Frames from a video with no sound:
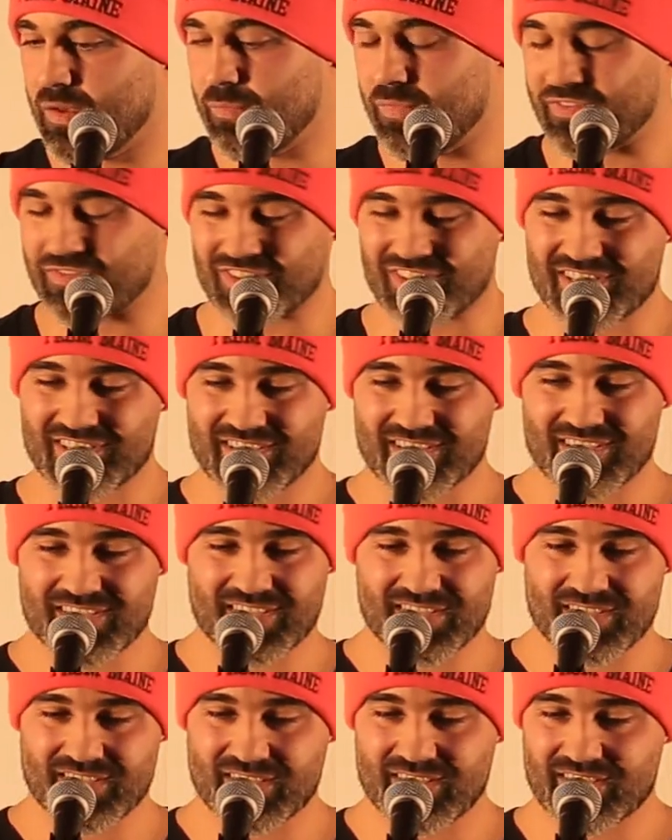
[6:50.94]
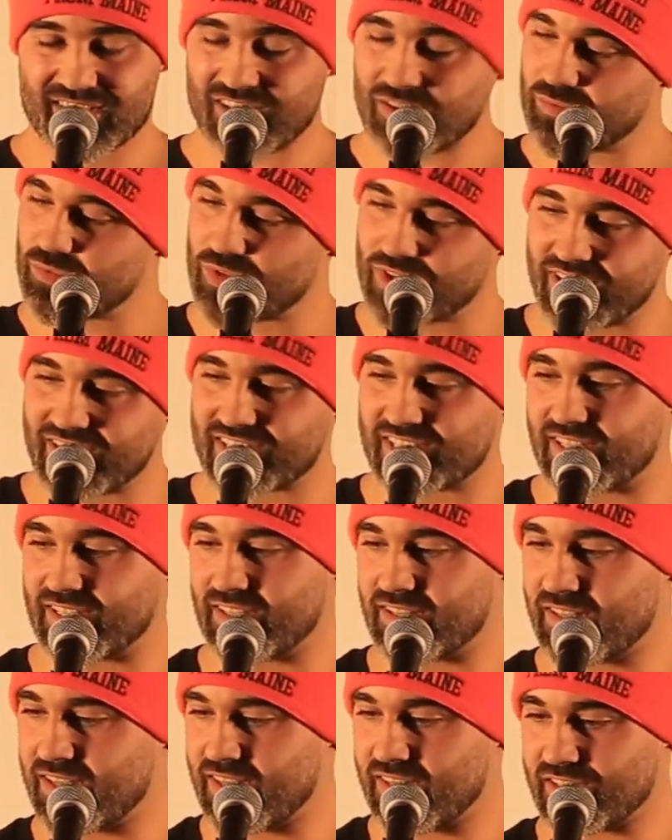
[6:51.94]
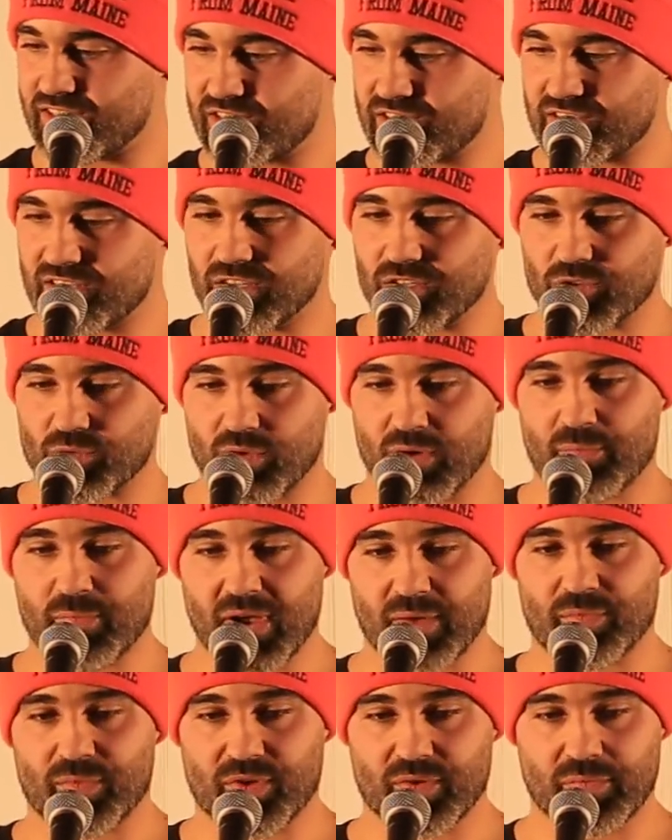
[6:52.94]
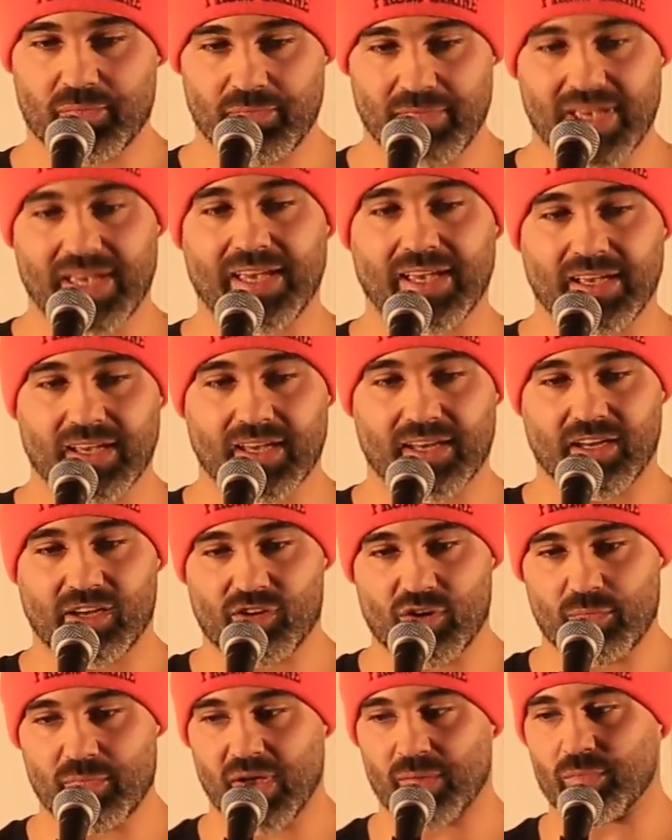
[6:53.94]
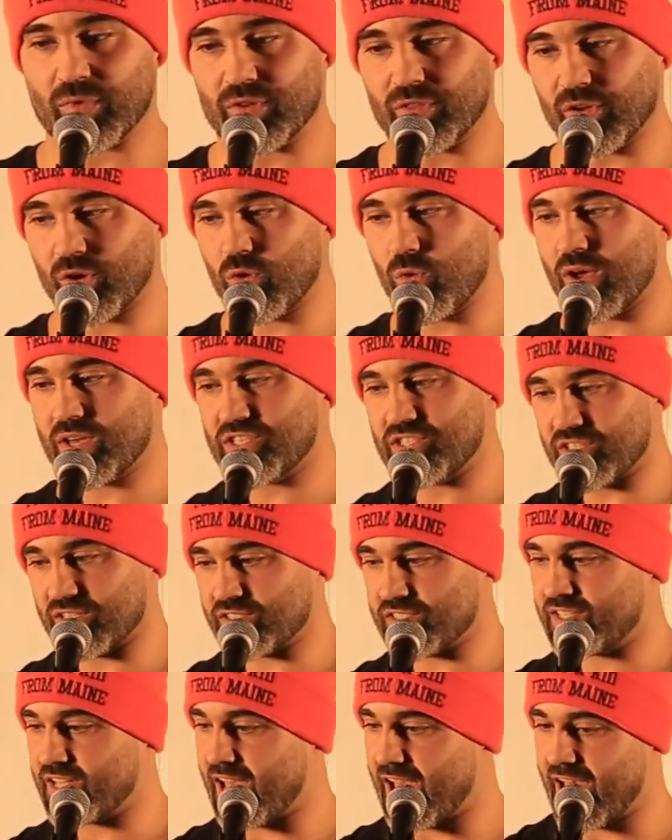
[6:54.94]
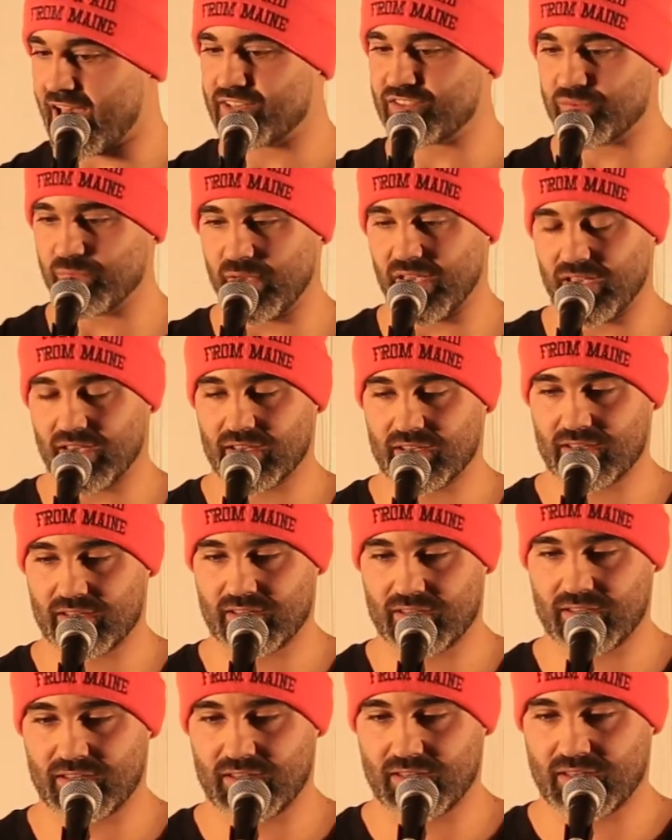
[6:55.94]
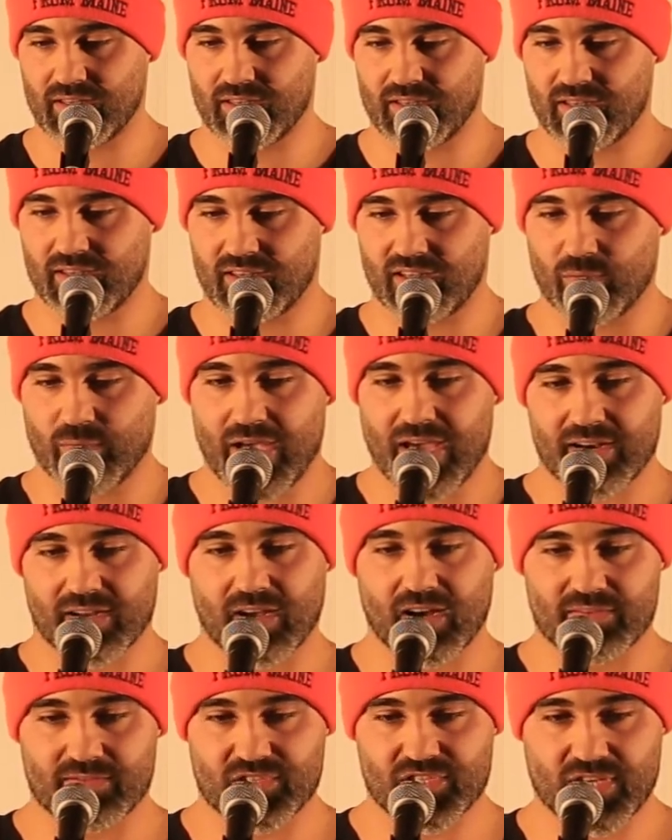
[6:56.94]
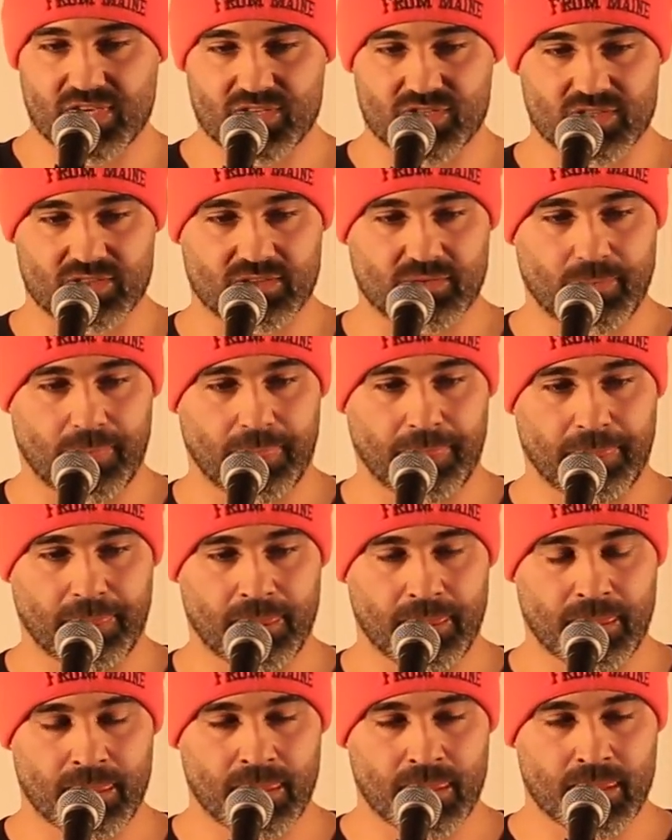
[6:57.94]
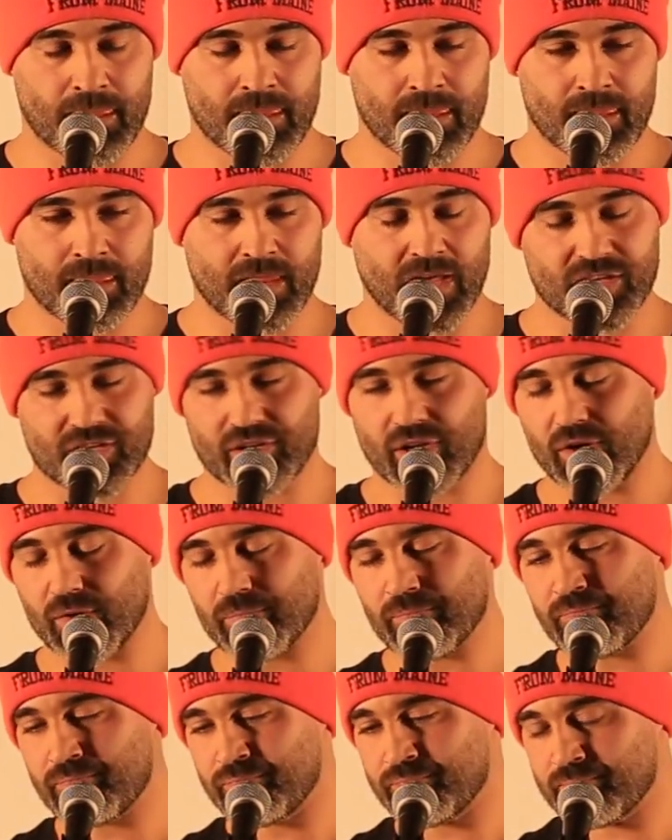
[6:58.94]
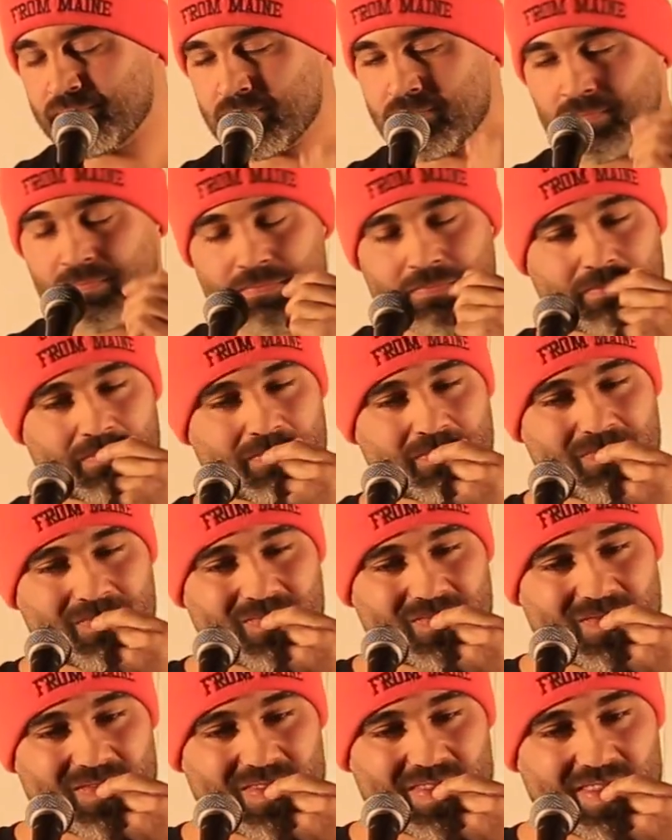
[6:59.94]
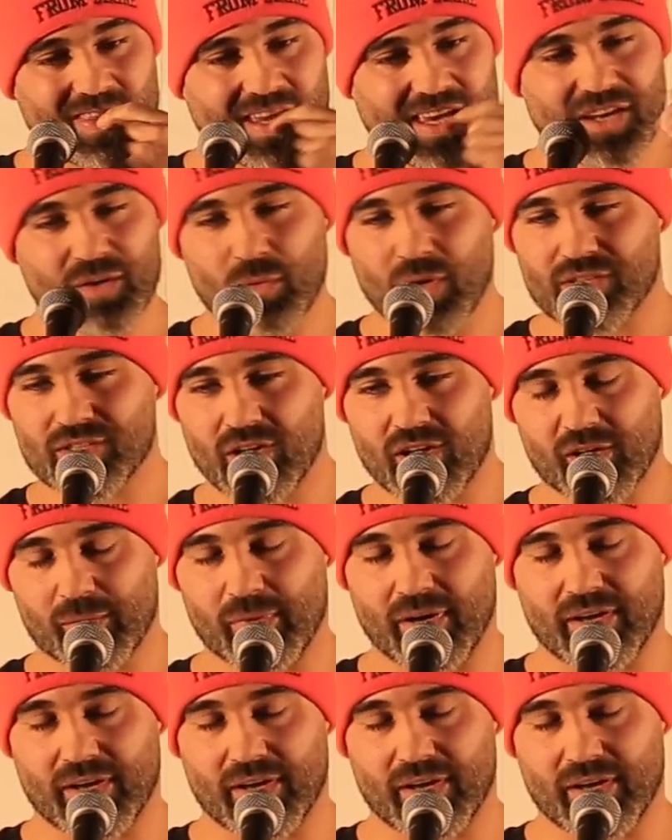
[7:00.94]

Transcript: But for some reason, he still remembered me and he remembered the questions to ask me. And we had a conversation. And you know, he didn't want to talk